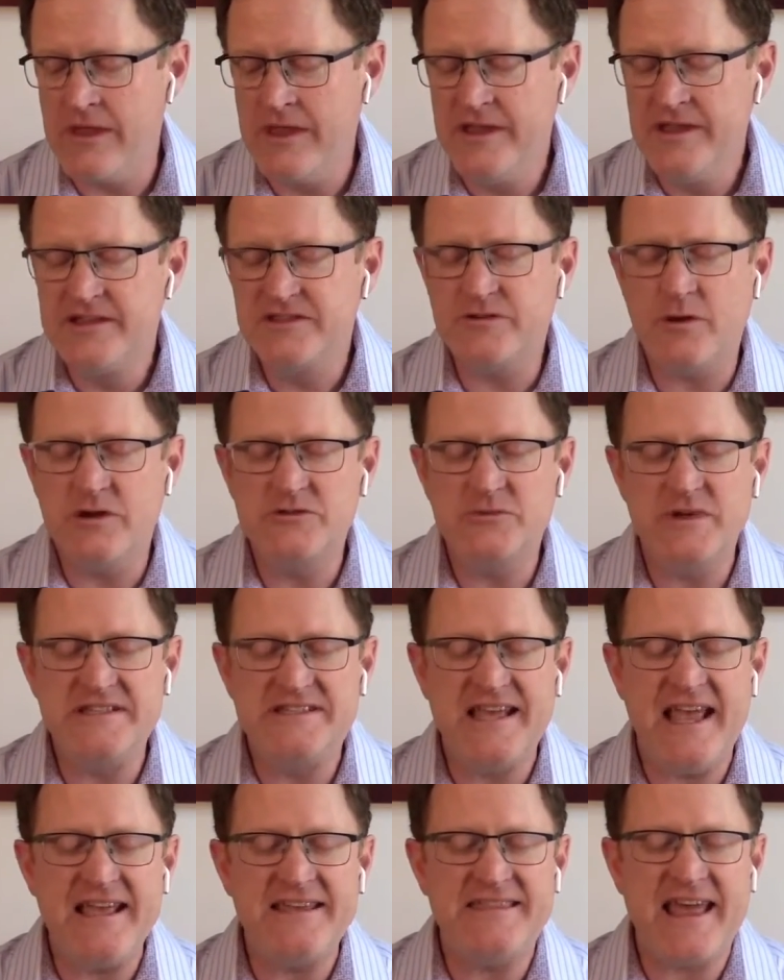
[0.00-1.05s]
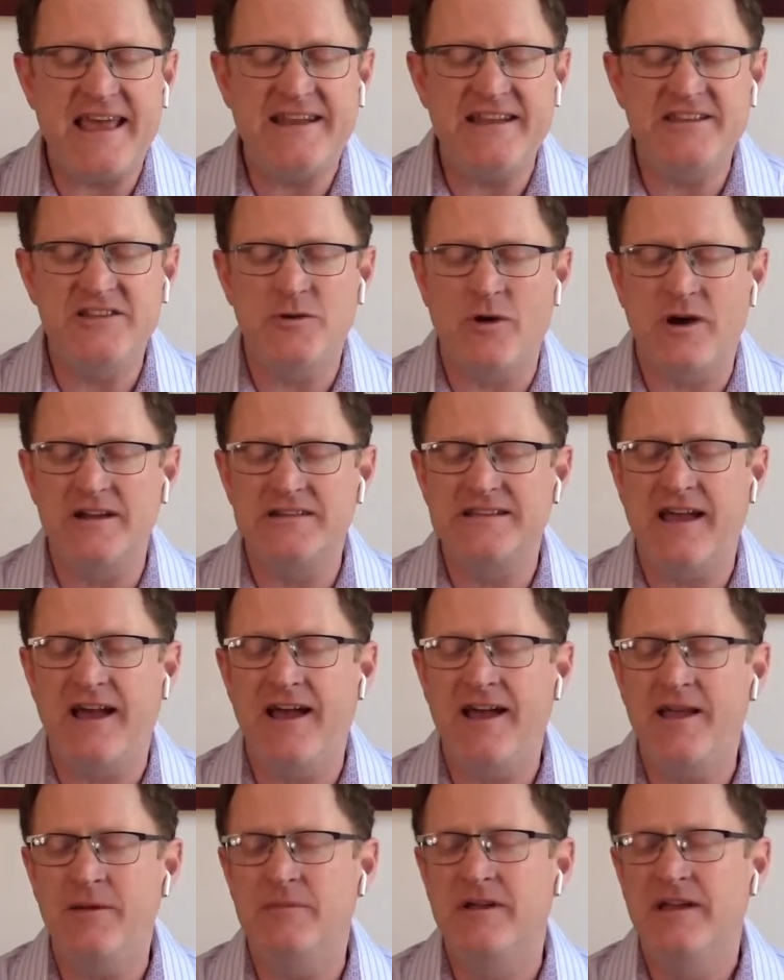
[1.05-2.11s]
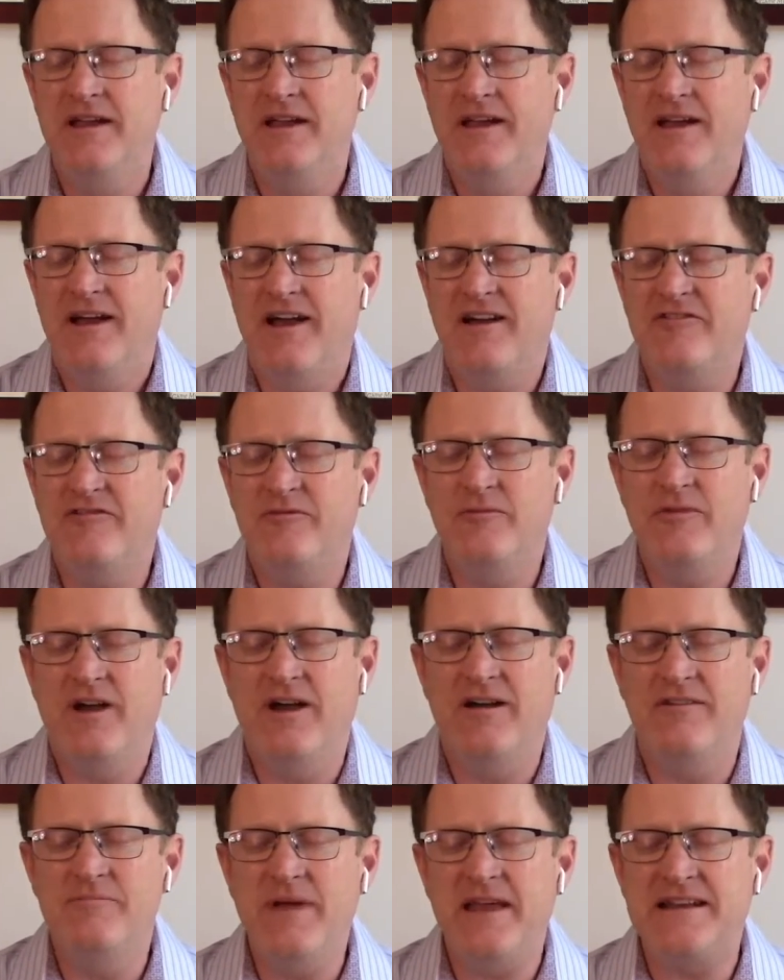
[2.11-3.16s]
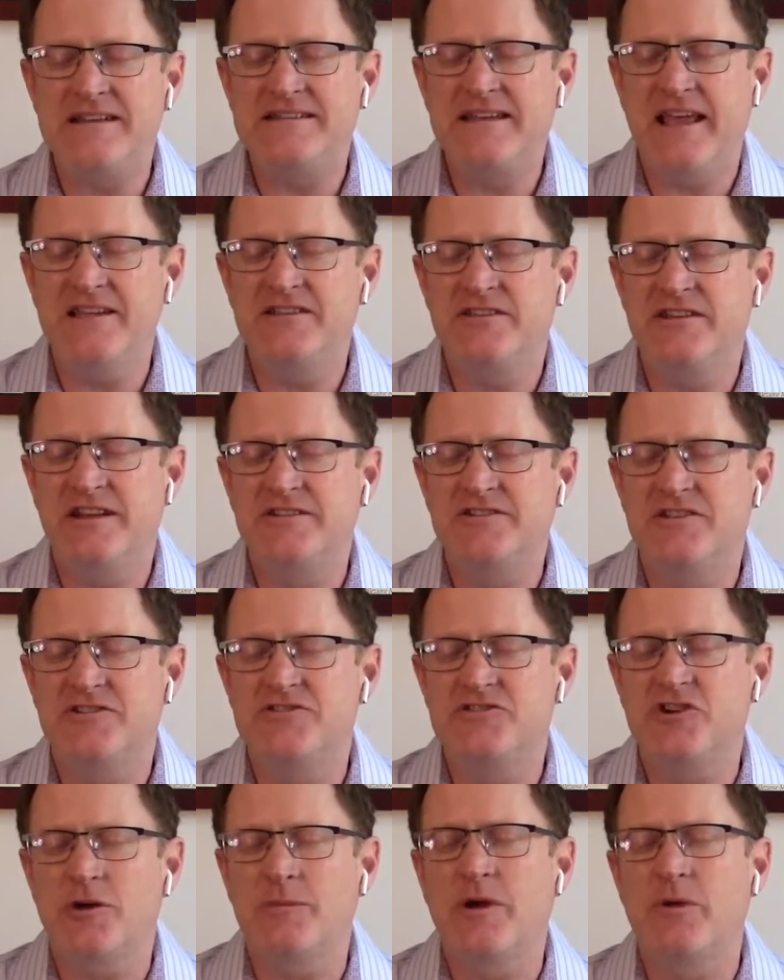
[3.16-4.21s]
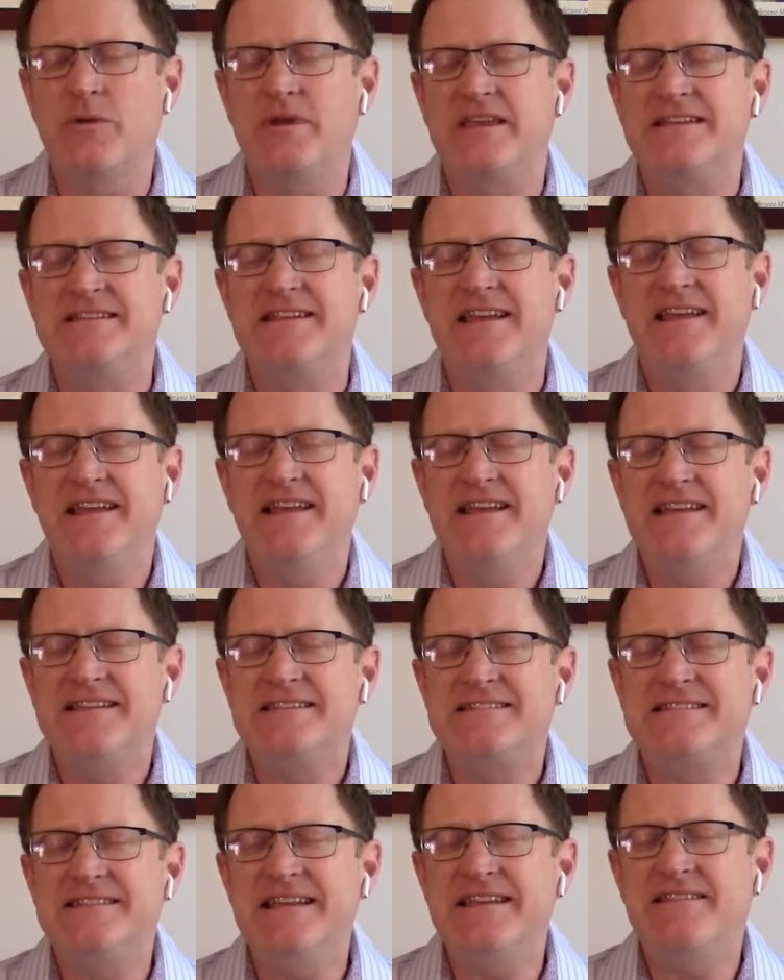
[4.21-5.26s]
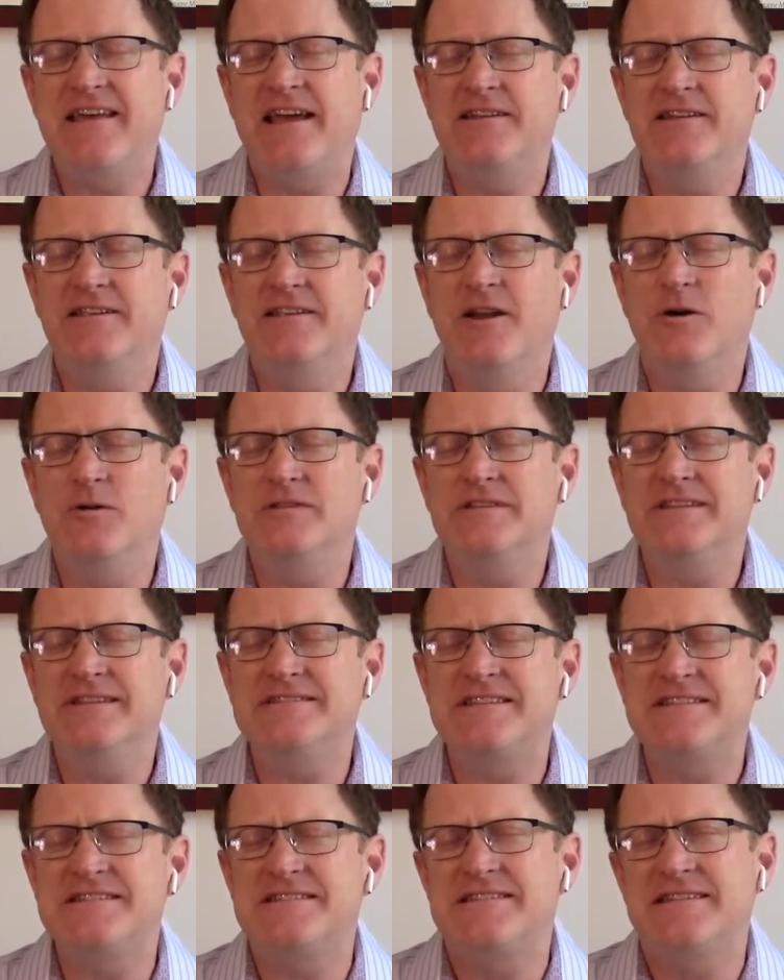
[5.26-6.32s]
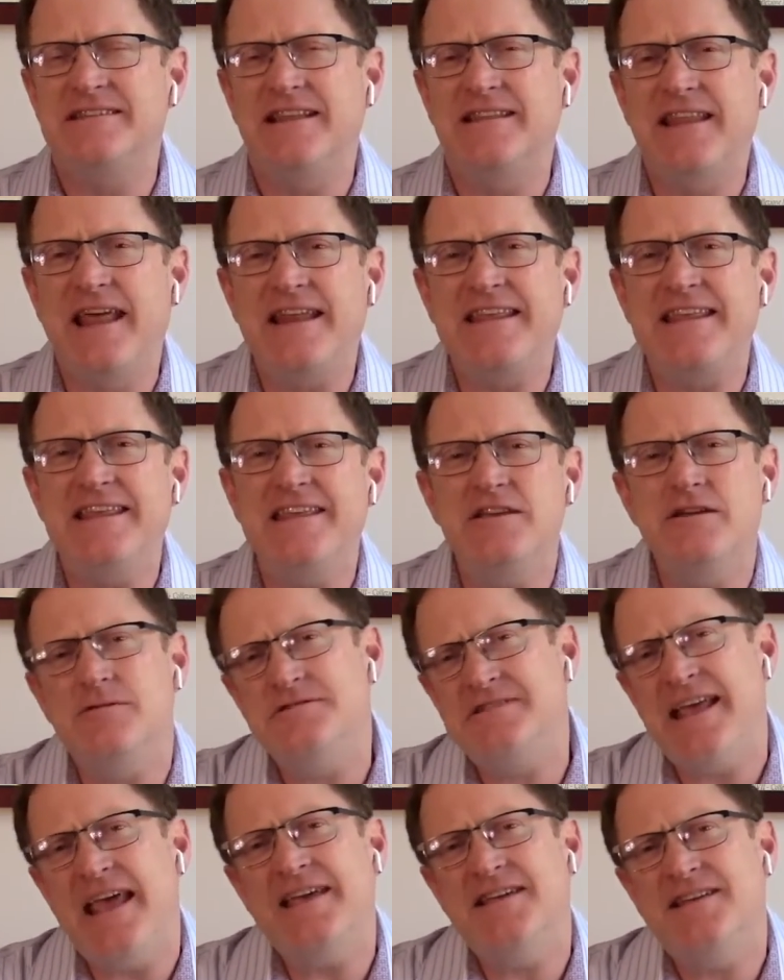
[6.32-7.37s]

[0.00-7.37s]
So as we take that into our time of meditation and discernment, we can see that, just letting ego take